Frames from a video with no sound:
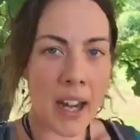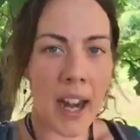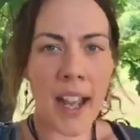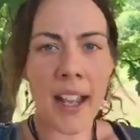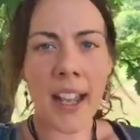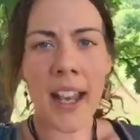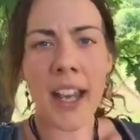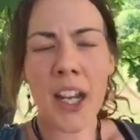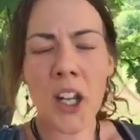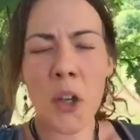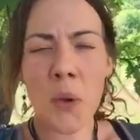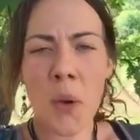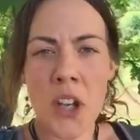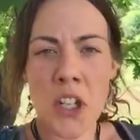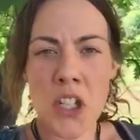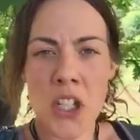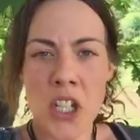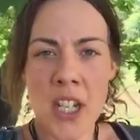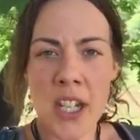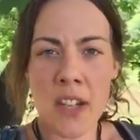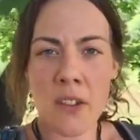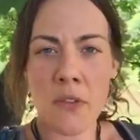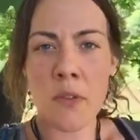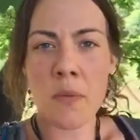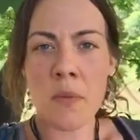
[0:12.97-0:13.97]
I got a
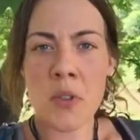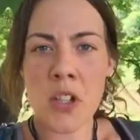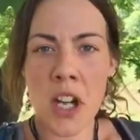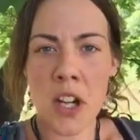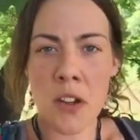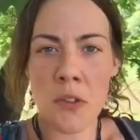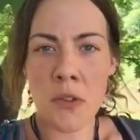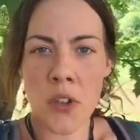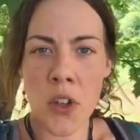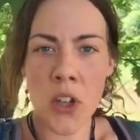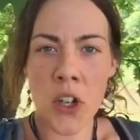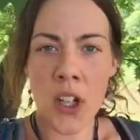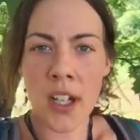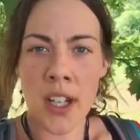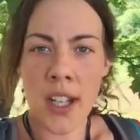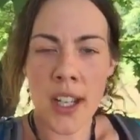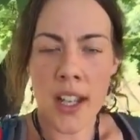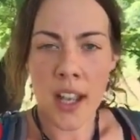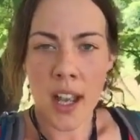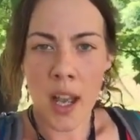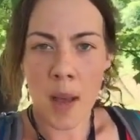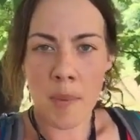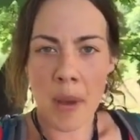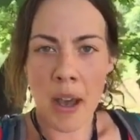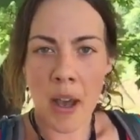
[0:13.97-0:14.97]
question in from Jennifer
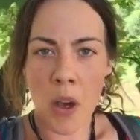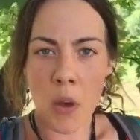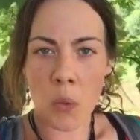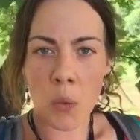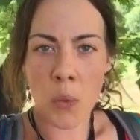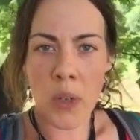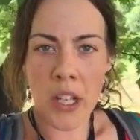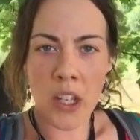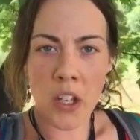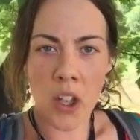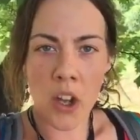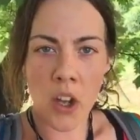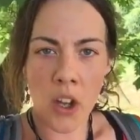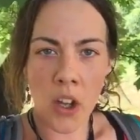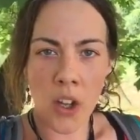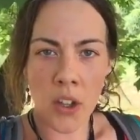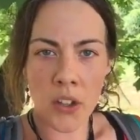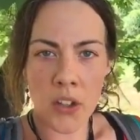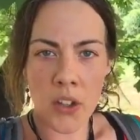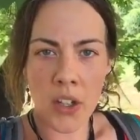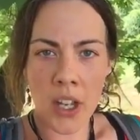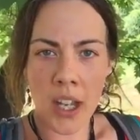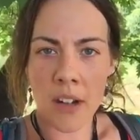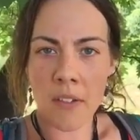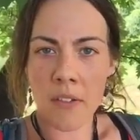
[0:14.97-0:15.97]
about recall.
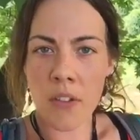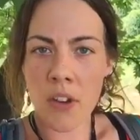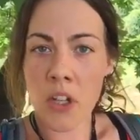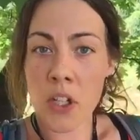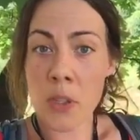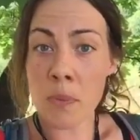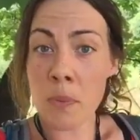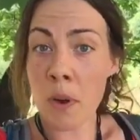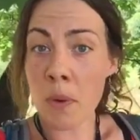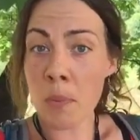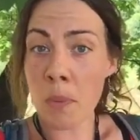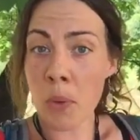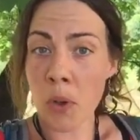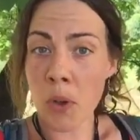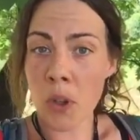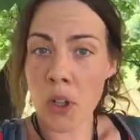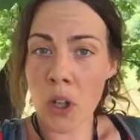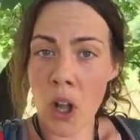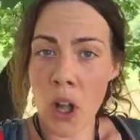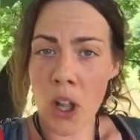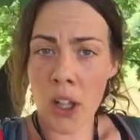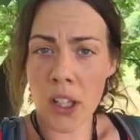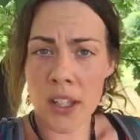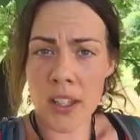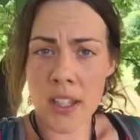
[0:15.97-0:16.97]
You got a very smart border
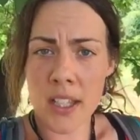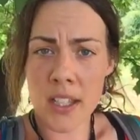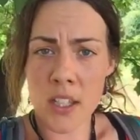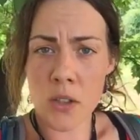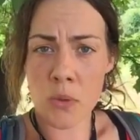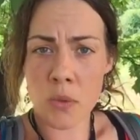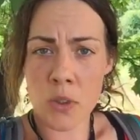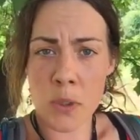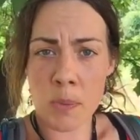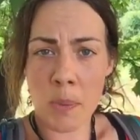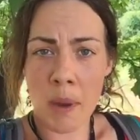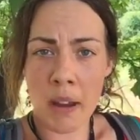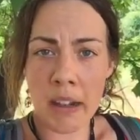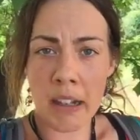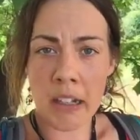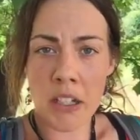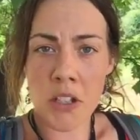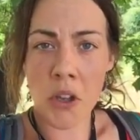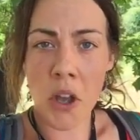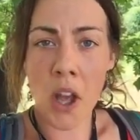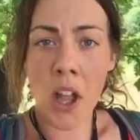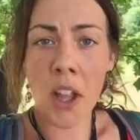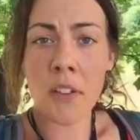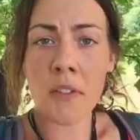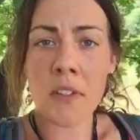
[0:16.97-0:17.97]
collie that's responding
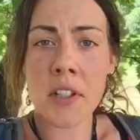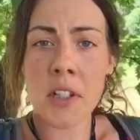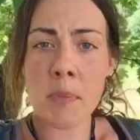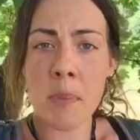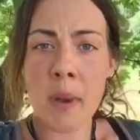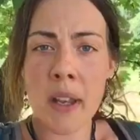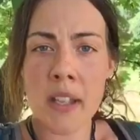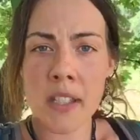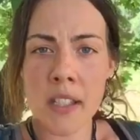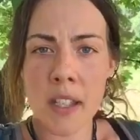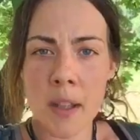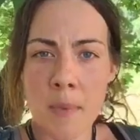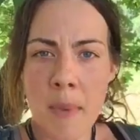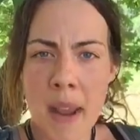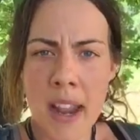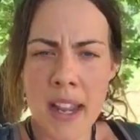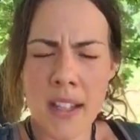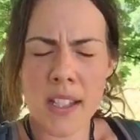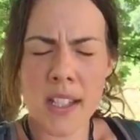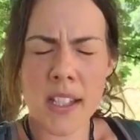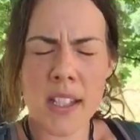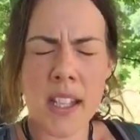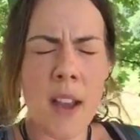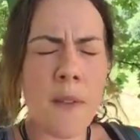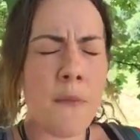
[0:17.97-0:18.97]
to all of its basic
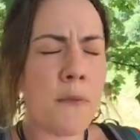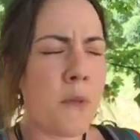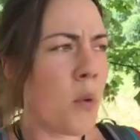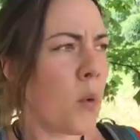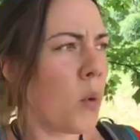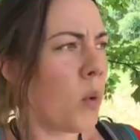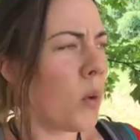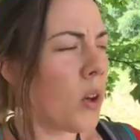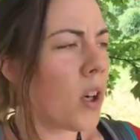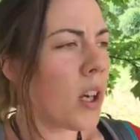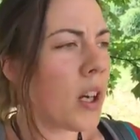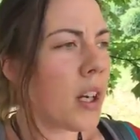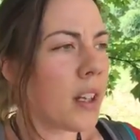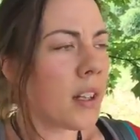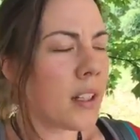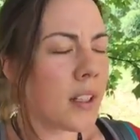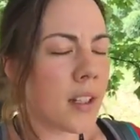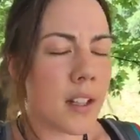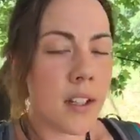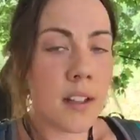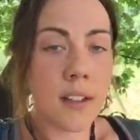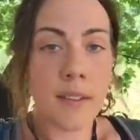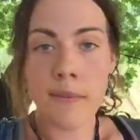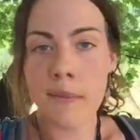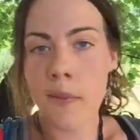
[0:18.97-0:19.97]
commands except for
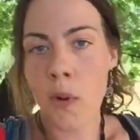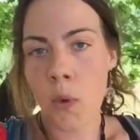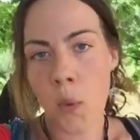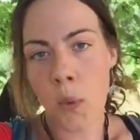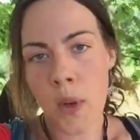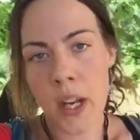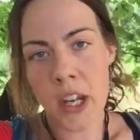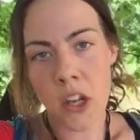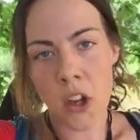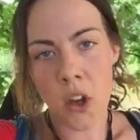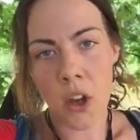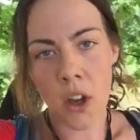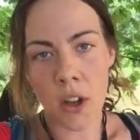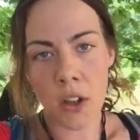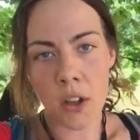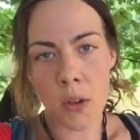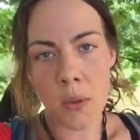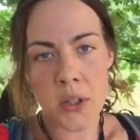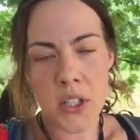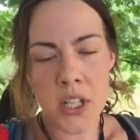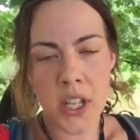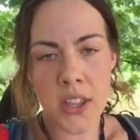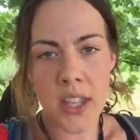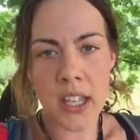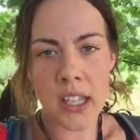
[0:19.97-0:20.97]
recall,
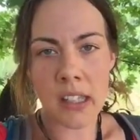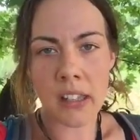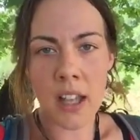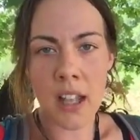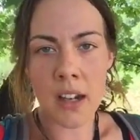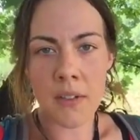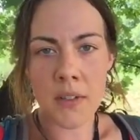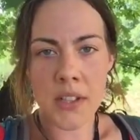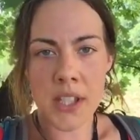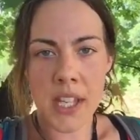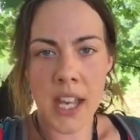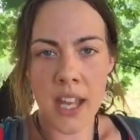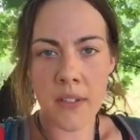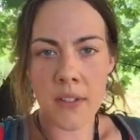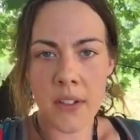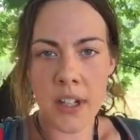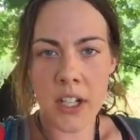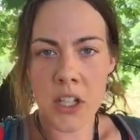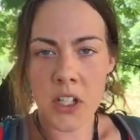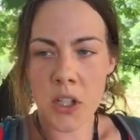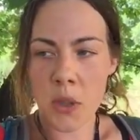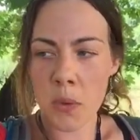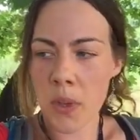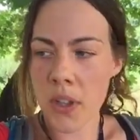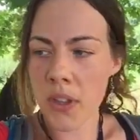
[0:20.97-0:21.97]
which I think a lot of us have an
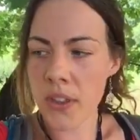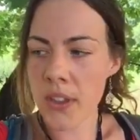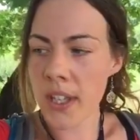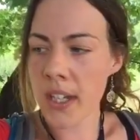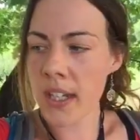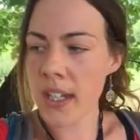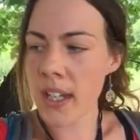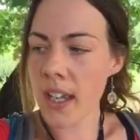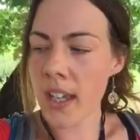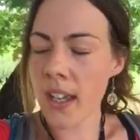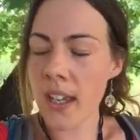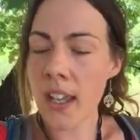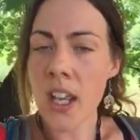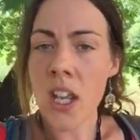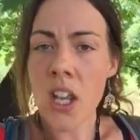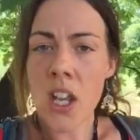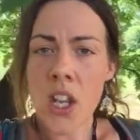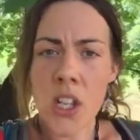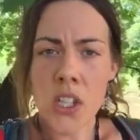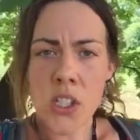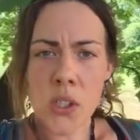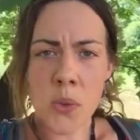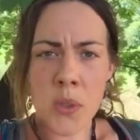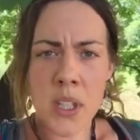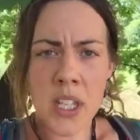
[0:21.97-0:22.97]
issue with. And
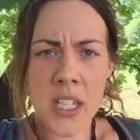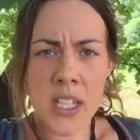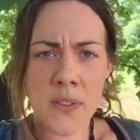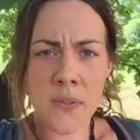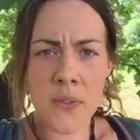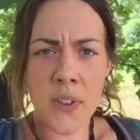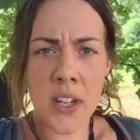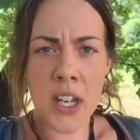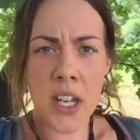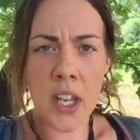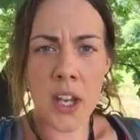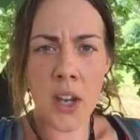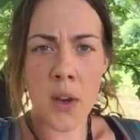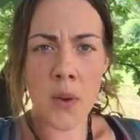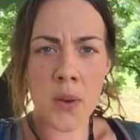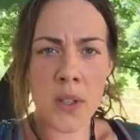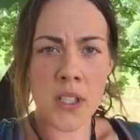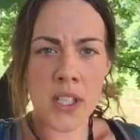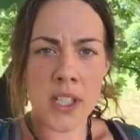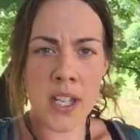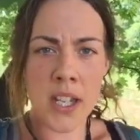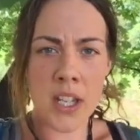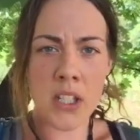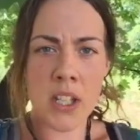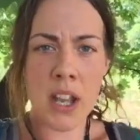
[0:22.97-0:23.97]
so in this video,
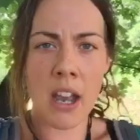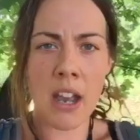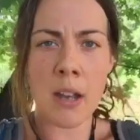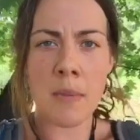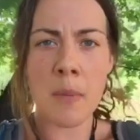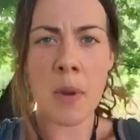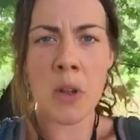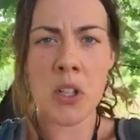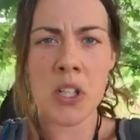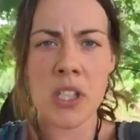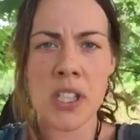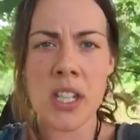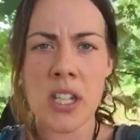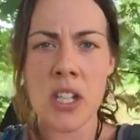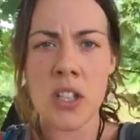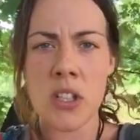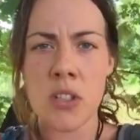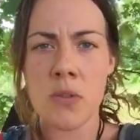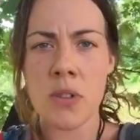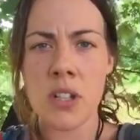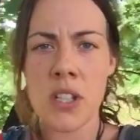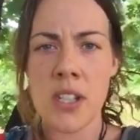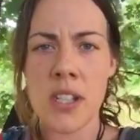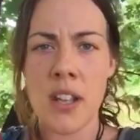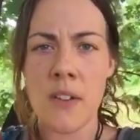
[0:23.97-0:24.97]
instead of talking about just
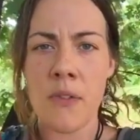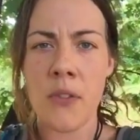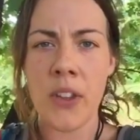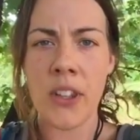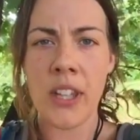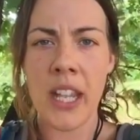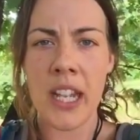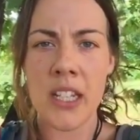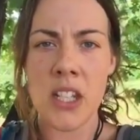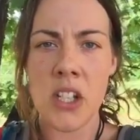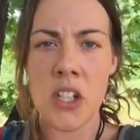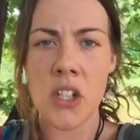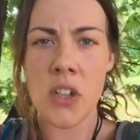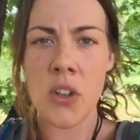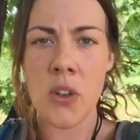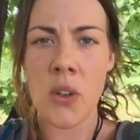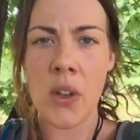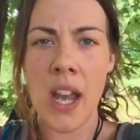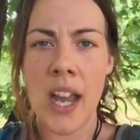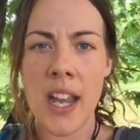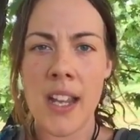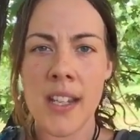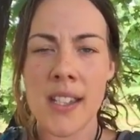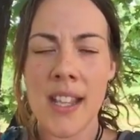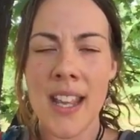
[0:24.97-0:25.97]
industry stuff, I'd like to show you
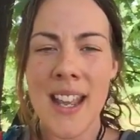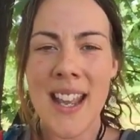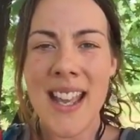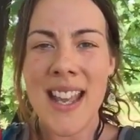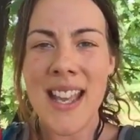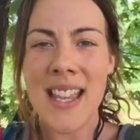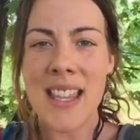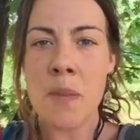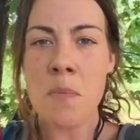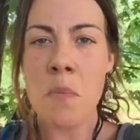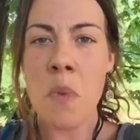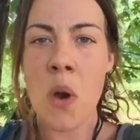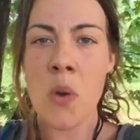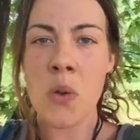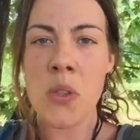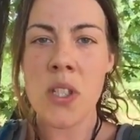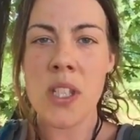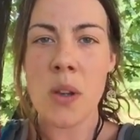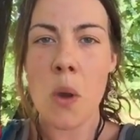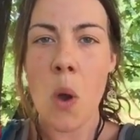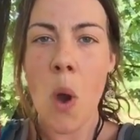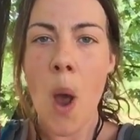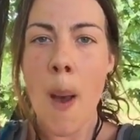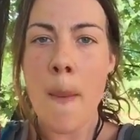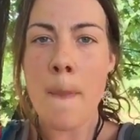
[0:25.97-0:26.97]
guys the most
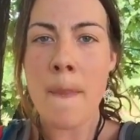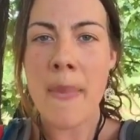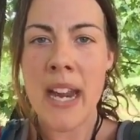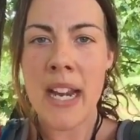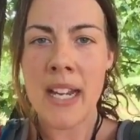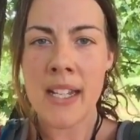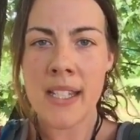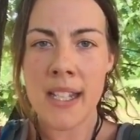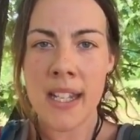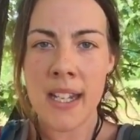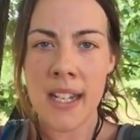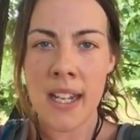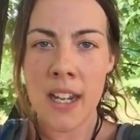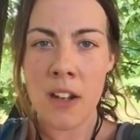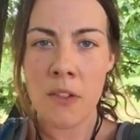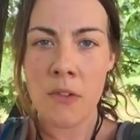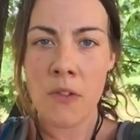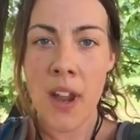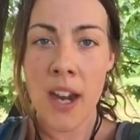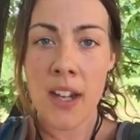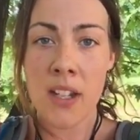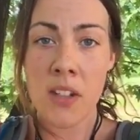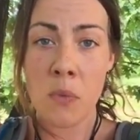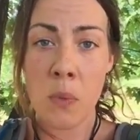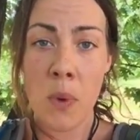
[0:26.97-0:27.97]
amazing and
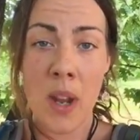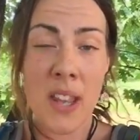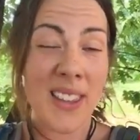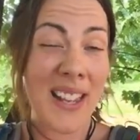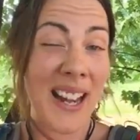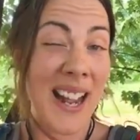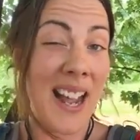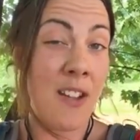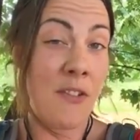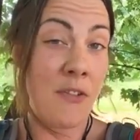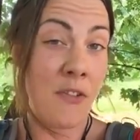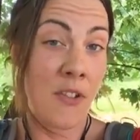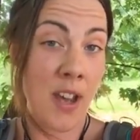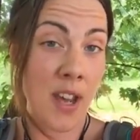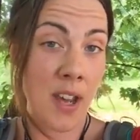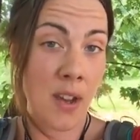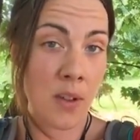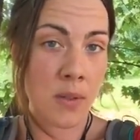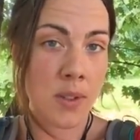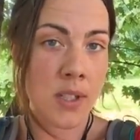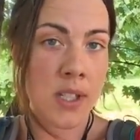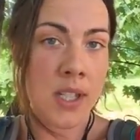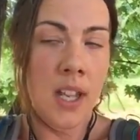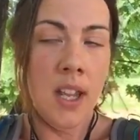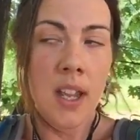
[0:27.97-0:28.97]
effective way that I've
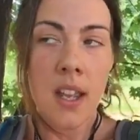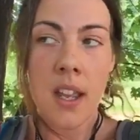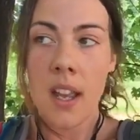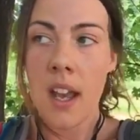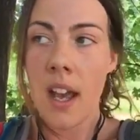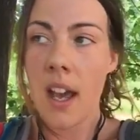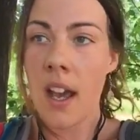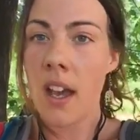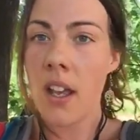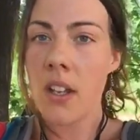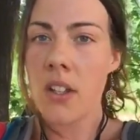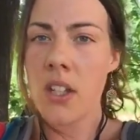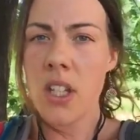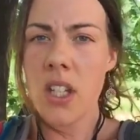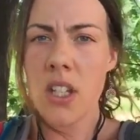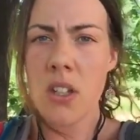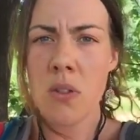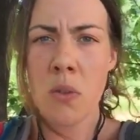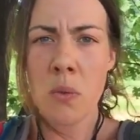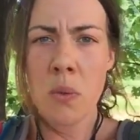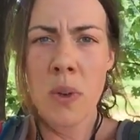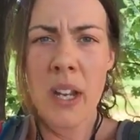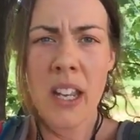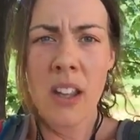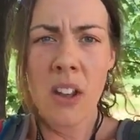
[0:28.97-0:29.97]
found to do
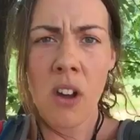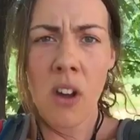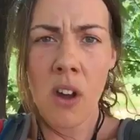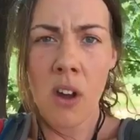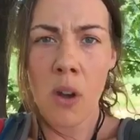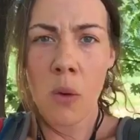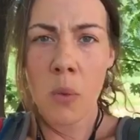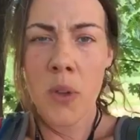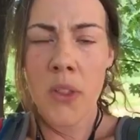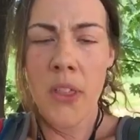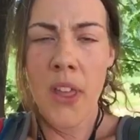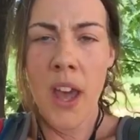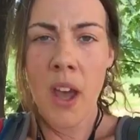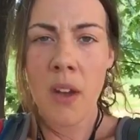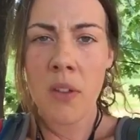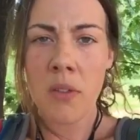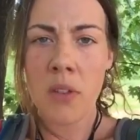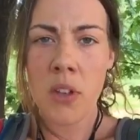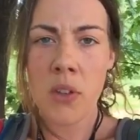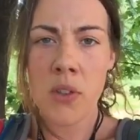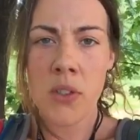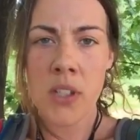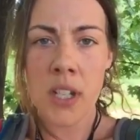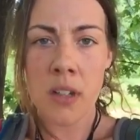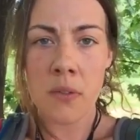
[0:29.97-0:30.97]
a recall without
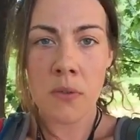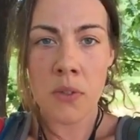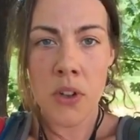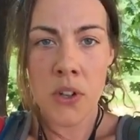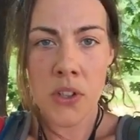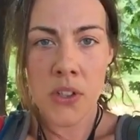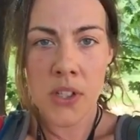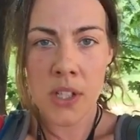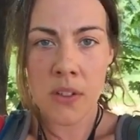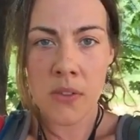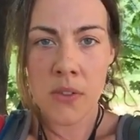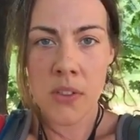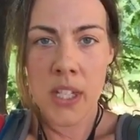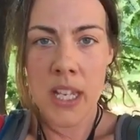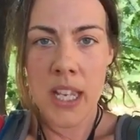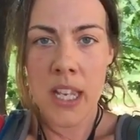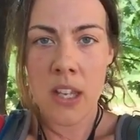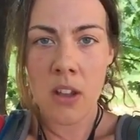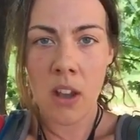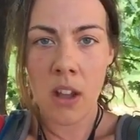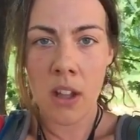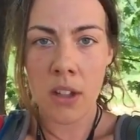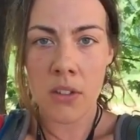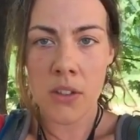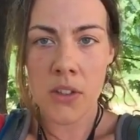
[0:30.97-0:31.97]
using aversives,
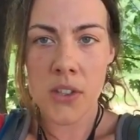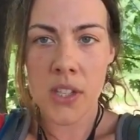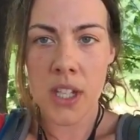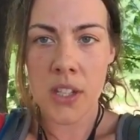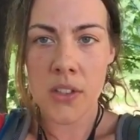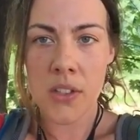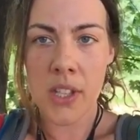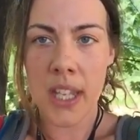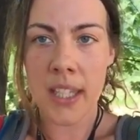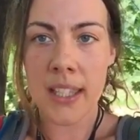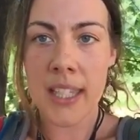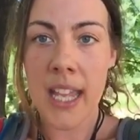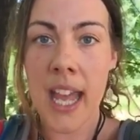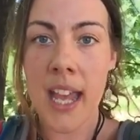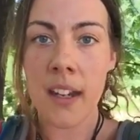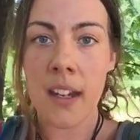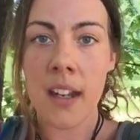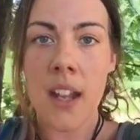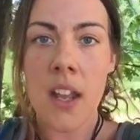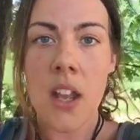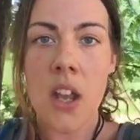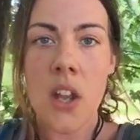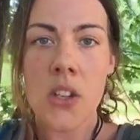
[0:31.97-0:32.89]
e-collars, things like that.